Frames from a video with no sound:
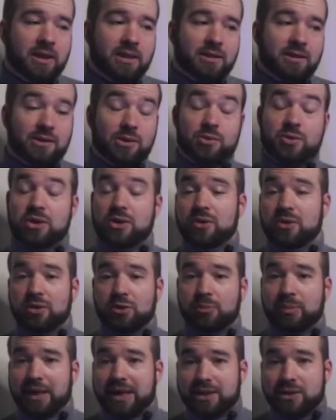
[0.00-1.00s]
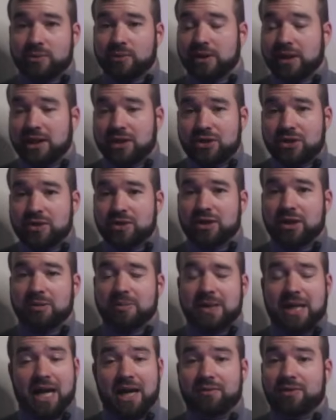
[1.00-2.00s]
So do your best
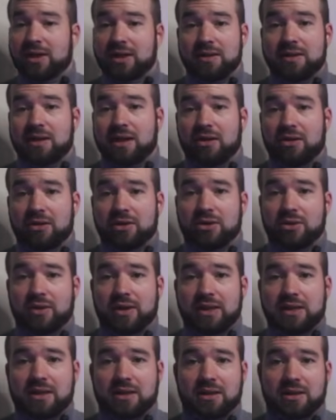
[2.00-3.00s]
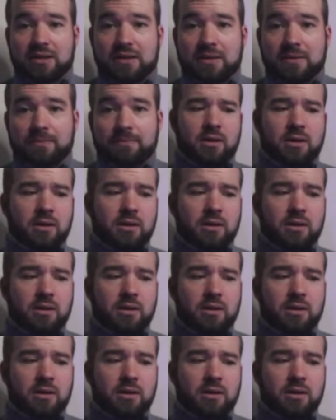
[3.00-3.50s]
relationships have these characteristics?